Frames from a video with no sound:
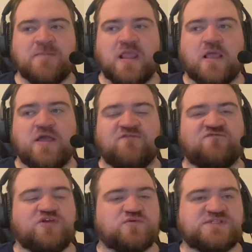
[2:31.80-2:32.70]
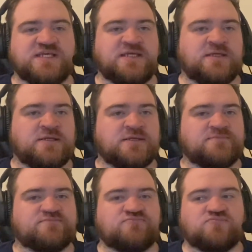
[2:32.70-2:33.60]
confusing
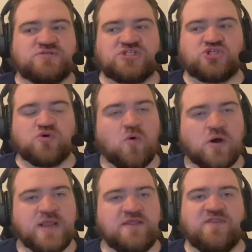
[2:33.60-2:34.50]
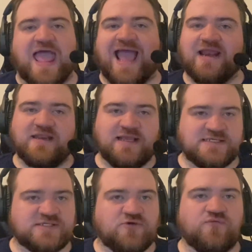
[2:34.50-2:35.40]
story. The acting
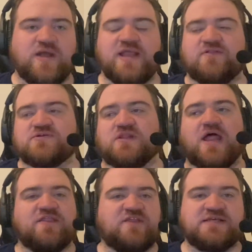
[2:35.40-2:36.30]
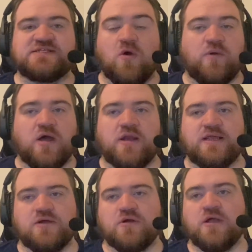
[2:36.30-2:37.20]
isn't great. There's a lot of things going on
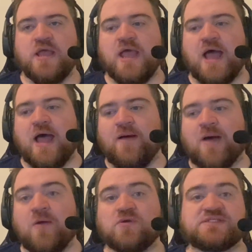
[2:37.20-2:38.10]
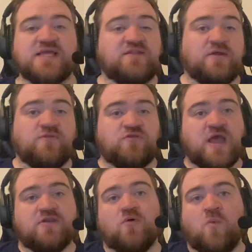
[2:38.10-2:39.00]
here. I will say that
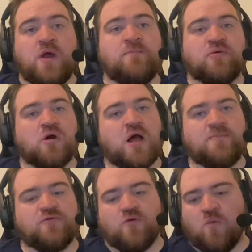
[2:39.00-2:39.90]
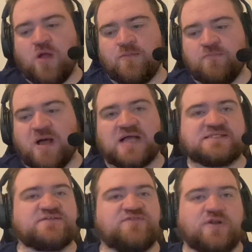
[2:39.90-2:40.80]
kind of the one prop or the one
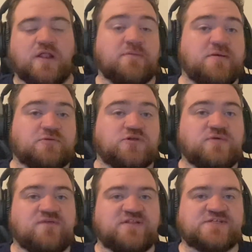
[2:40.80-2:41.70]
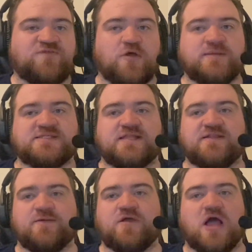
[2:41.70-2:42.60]
positive that a lot of people do give this film is that
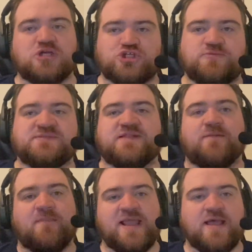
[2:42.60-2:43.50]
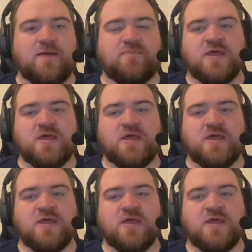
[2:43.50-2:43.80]
the costumes and the makeup